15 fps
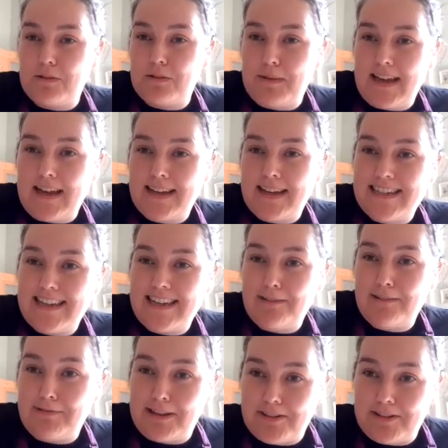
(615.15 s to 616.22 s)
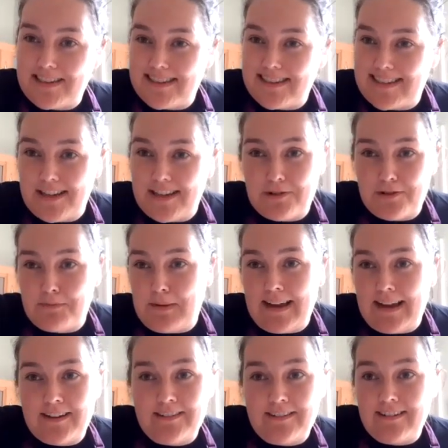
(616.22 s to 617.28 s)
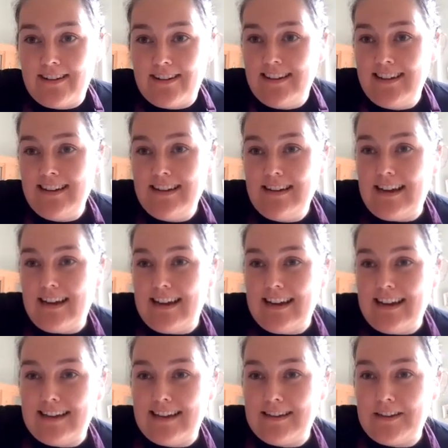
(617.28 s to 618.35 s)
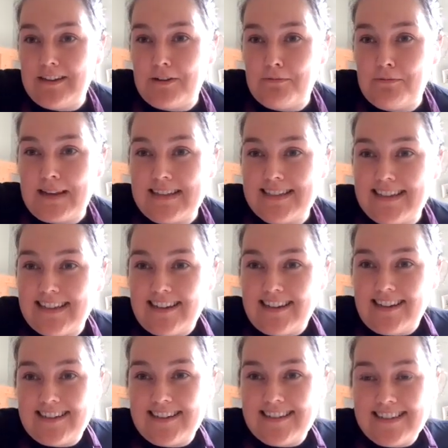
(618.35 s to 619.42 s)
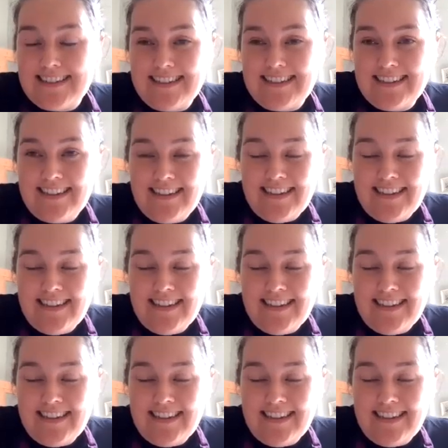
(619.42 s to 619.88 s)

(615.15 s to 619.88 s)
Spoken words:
packaging, whether it's a Tetra Pak or plastic carton.